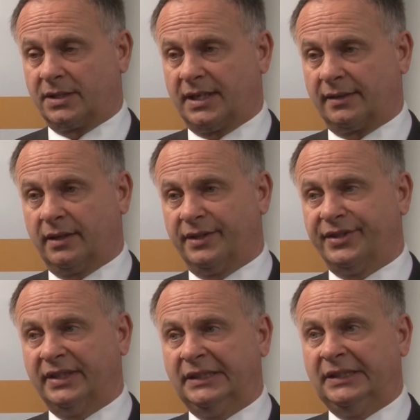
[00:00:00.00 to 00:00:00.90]

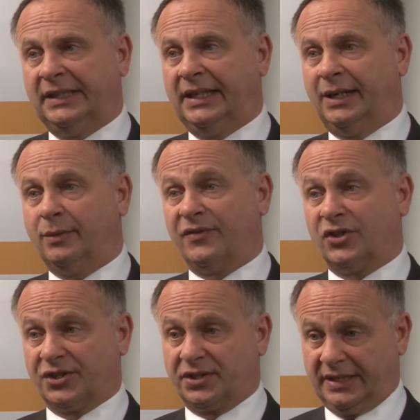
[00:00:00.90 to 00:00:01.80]
Sunderland. Uh, we've
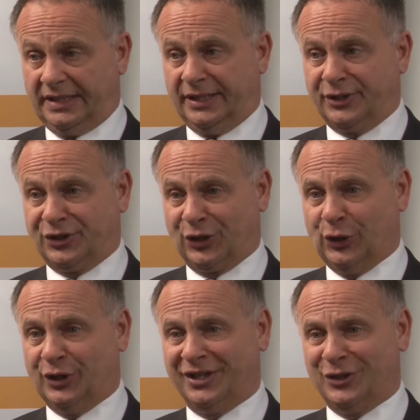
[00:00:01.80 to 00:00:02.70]
just uh,
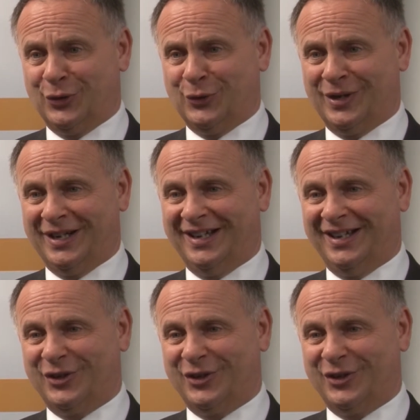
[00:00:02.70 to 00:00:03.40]
secured a new uh,